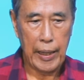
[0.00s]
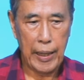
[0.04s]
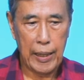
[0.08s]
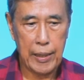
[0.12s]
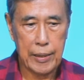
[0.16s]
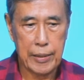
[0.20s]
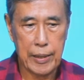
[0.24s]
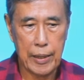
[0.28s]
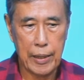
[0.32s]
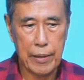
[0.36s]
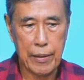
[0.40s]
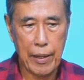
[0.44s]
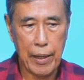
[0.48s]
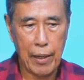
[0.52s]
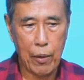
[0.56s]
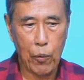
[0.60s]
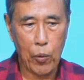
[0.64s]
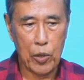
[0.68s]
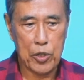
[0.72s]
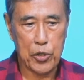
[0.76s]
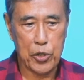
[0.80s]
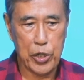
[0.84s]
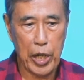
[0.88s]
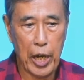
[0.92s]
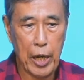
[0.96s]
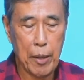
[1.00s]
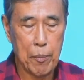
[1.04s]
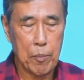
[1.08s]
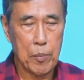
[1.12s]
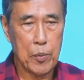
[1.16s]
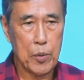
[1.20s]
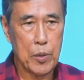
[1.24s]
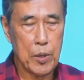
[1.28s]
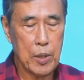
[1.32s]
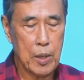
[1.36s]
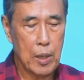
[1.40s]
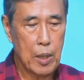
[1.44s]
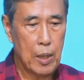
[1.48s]
the elder there was
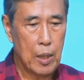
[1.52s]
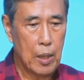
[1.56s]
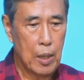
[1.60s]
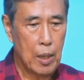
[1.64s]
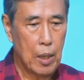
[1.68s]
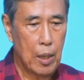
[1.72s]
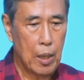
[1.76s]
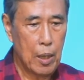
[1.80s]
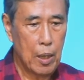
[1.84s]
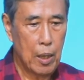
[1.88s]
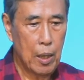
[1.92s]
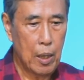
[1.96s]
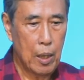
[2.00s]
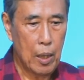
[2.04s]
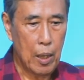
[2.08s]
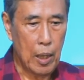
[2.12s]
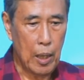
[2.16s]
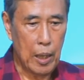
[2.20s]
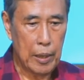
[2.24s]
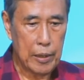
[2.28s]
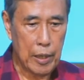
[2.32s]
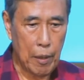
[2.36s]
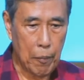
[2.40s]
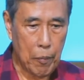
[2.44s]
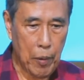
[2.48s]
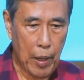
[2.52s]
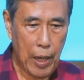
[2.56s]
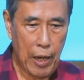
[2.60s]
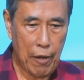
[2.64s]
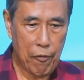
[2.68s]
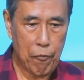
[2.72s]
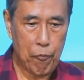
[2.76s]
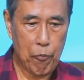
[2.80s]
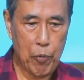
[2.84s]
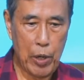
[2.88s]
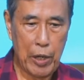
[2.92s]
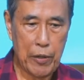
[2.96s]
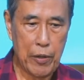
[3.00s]
James, the
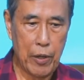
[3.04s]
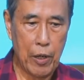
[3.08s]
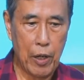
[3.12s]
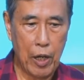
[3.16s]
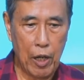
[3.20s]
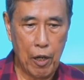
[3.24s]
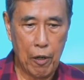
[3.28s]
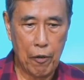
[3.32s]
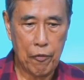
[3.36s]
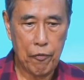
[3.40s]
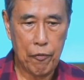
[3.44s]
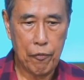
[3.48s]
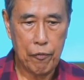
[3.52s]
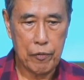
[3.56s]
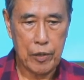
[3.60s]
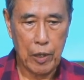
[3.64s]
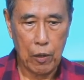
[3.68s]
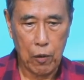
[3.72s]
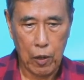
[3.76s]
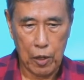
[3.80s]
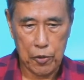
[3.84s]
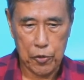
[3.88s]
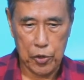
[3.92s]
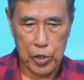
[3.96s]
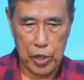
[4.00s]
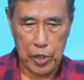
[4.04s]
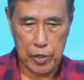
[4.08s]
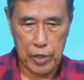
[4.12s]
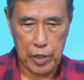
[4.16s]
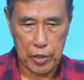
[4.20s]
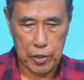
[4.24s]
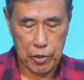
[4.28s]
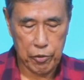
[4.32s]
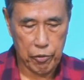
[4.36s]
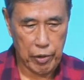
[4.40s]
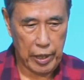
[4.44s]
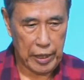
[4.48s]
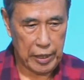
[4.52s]
half-brother of the Lord
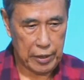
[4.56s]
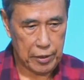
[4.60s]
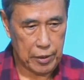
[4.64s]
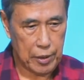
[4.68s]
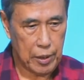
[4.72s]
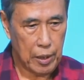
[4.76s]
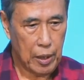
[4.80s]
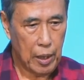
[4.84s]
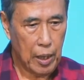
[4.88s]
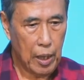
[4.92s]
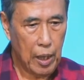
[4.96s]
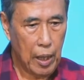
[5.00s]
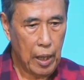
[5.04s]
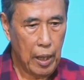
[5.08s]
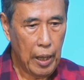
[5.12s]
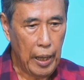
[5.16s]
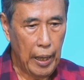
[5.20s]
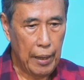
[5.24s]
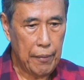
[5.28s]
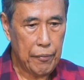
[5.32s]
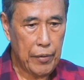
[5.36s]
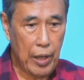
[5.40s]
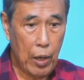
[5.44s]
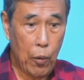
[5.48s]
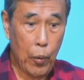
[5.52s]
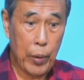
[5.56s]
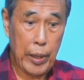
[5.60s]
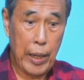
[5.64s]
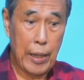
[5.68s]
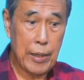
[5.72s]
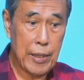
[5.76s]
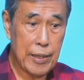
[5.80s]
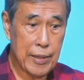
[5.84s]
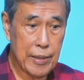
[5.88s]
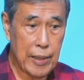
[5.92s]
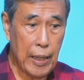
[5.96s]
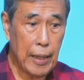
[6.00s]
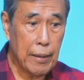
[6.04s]
Jesus Christ. And they would
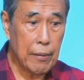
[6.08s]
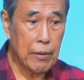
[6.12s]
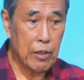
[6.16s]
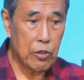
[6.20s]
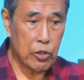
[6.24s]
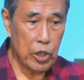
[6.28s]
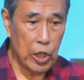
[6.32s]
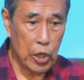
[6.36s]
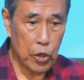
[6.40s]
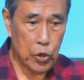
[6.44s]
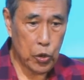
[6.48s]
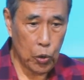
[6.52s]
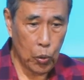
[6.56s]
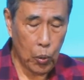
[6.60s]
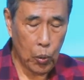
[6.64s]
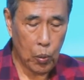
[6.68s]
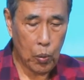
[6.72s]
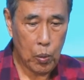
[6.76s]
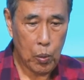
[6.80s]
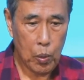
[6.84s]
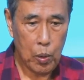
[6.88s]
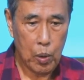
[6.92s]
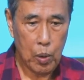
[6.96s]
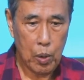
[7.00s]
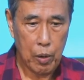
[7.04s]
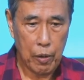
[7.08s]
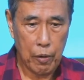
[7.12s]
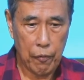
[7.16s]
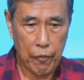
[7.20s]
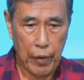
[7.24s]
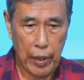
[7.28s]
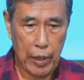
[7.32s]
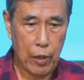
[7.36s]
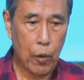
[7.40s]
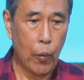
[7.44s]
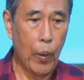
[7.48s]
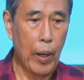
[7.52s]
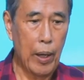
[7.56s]
understand this issue
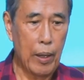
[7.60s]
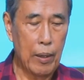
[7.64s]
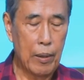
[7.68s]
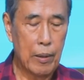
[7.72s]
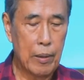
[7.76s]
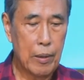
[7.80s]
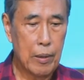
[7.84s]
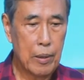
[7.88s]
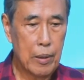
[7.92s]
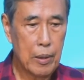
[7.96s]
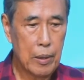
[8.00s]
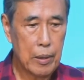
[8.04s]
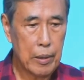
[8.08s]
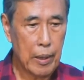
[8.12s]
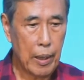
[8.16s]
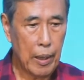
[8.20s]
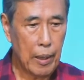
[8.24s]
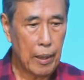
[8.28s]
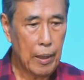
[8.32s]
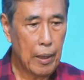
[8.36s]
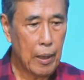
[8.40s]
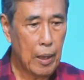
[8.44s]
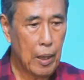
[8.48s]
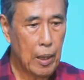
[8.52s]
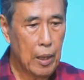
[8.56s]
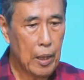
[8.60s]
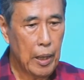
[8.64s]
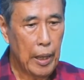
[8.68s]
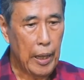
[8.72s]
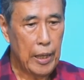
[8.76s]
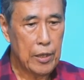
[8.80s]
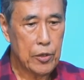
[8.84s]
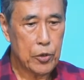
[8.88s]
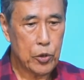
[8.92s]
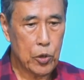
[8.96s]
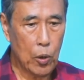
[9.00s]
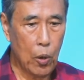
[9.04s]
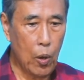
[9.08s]
very well. Yeah.
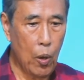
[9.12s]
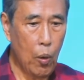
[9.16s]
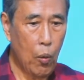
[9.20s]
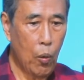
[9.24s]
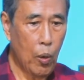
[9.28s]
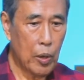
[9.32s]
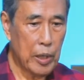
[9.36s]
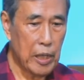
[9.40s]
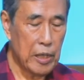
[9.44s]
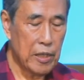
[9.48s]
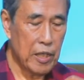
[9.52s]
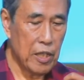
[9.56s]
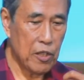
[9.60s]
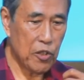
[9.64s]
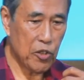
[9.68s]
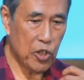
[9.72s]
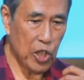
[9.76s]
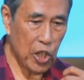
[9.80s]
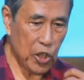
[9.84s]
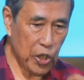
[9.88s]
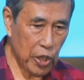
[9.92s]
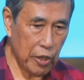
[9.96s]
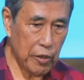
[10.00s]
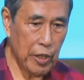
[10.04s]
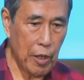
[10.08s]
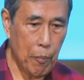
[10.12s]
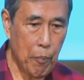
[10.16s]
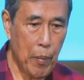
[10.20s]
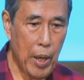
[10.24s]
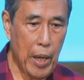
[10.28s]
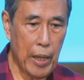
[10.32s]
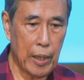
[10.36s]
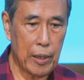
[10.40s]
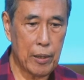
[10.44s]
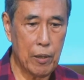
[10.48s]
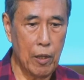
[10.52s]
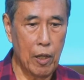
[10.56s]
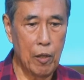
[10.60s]
And so the decision they
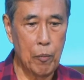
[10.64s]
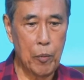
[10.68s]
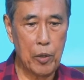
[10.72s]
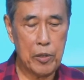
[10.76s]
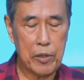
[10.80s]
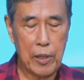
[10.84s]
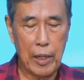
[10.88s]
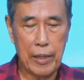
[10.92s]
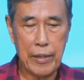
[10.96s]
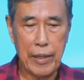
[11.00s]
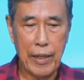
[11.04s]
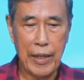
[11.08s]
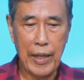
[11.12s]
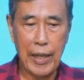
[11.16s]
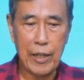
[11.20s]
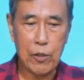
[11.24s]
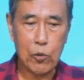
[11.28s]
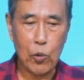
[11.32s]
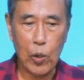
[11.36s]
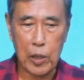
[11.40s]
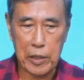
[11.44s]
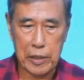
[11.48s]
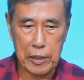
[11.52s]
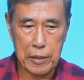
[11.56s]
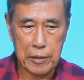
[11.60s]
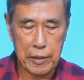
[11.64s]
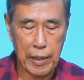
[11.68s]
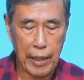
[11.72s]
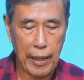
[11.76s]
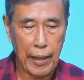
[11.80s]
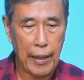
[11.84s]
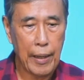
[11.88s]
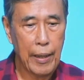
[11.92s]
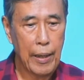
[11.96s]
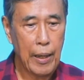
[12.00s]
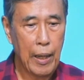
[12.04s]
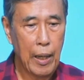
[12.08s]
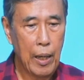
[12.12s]
make, almost like the headquarters
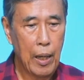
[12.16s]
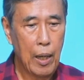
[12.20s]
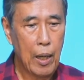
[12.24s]
there,